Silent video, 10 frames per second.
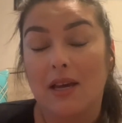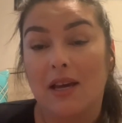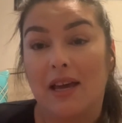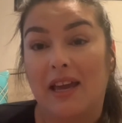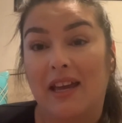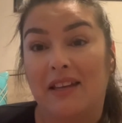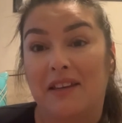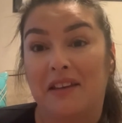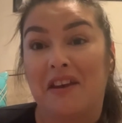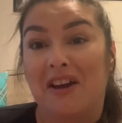
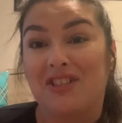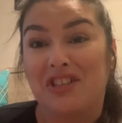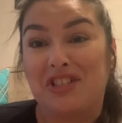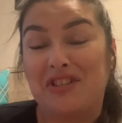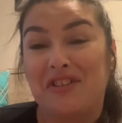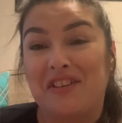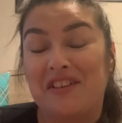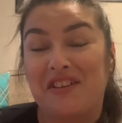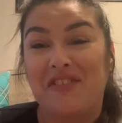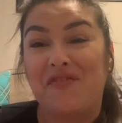and not just
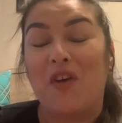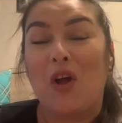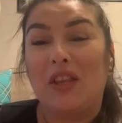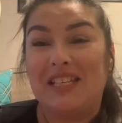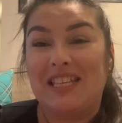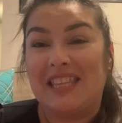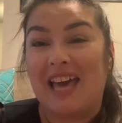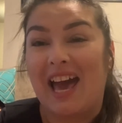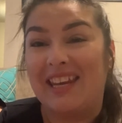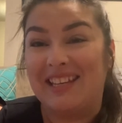fall into
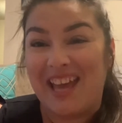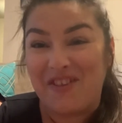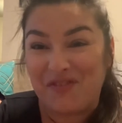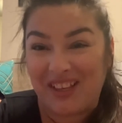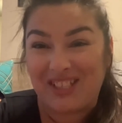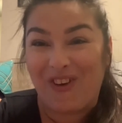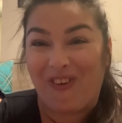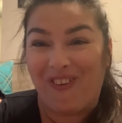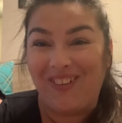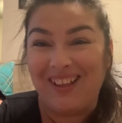that Netflix
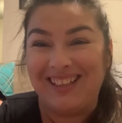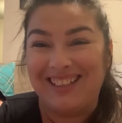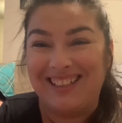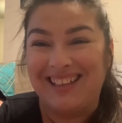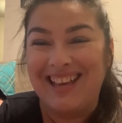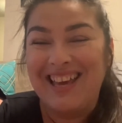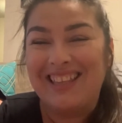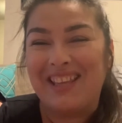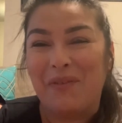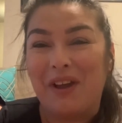hole
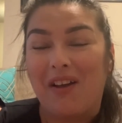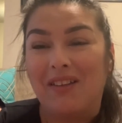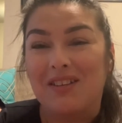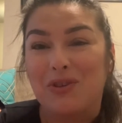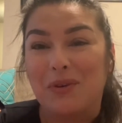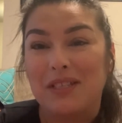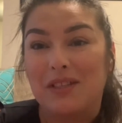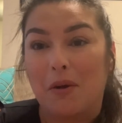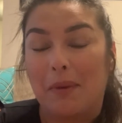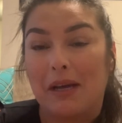that we all enjoy
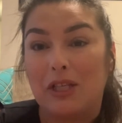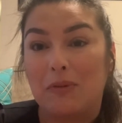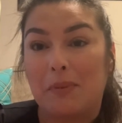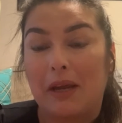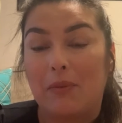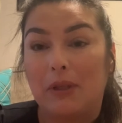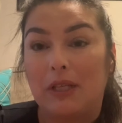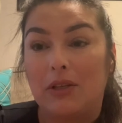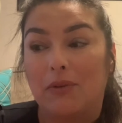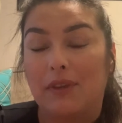so much, but I really
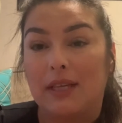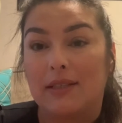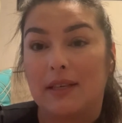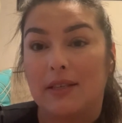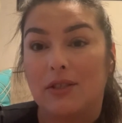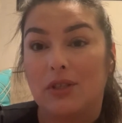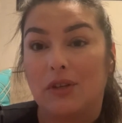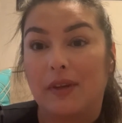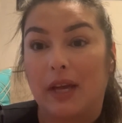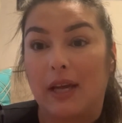don't think is
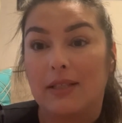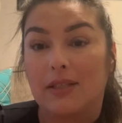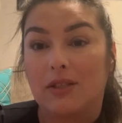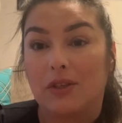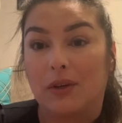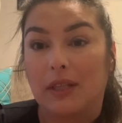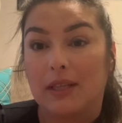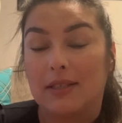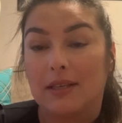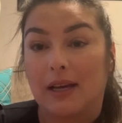serving us during
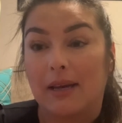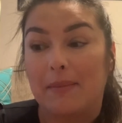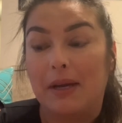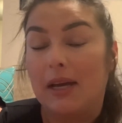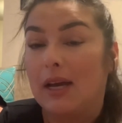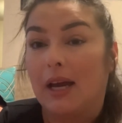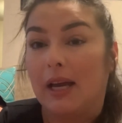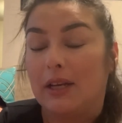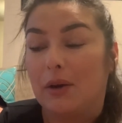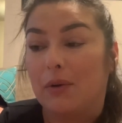this time?
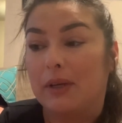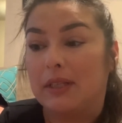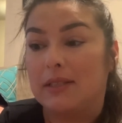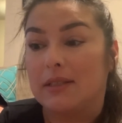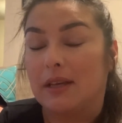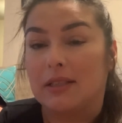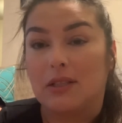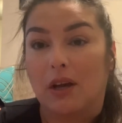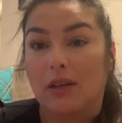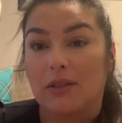I know it's
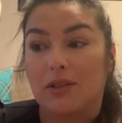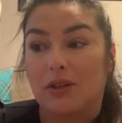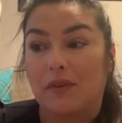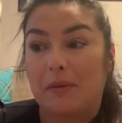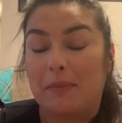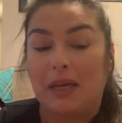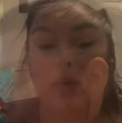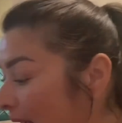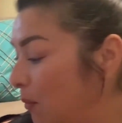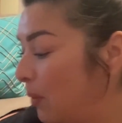not serving me.
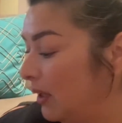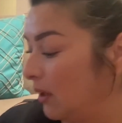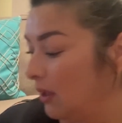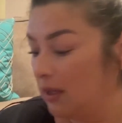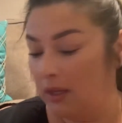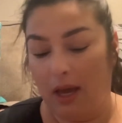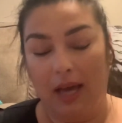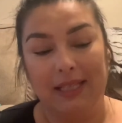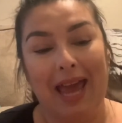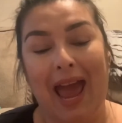I will
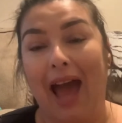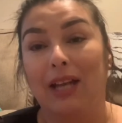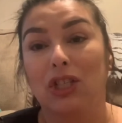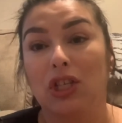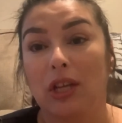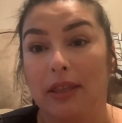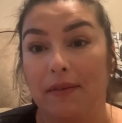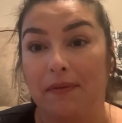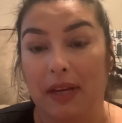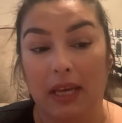attach the
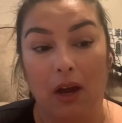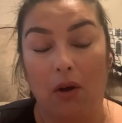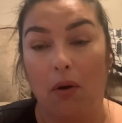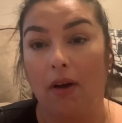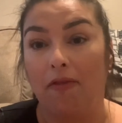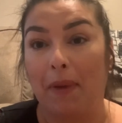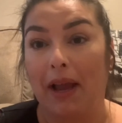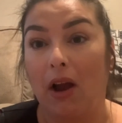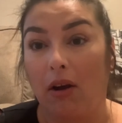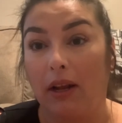video of my
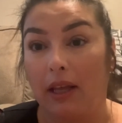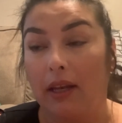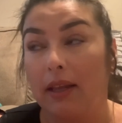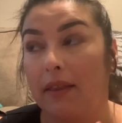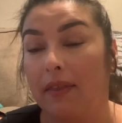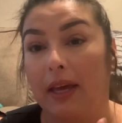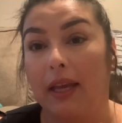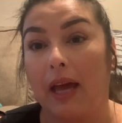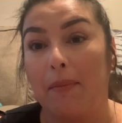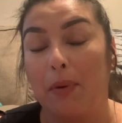garden
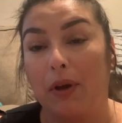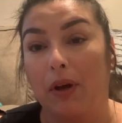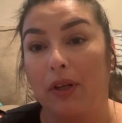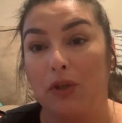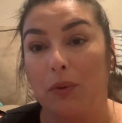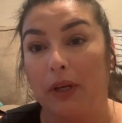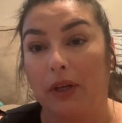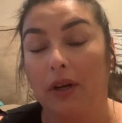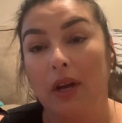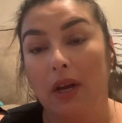that I put on
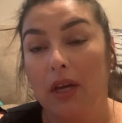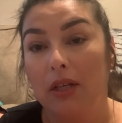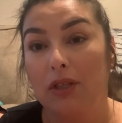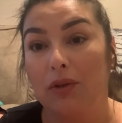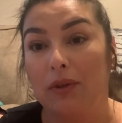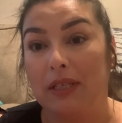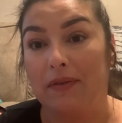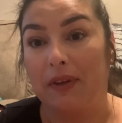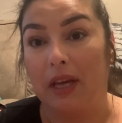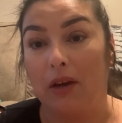Twitter to this
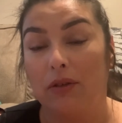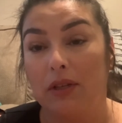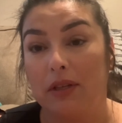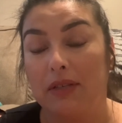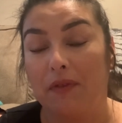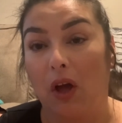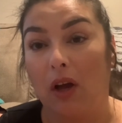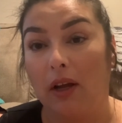video, to this vlog.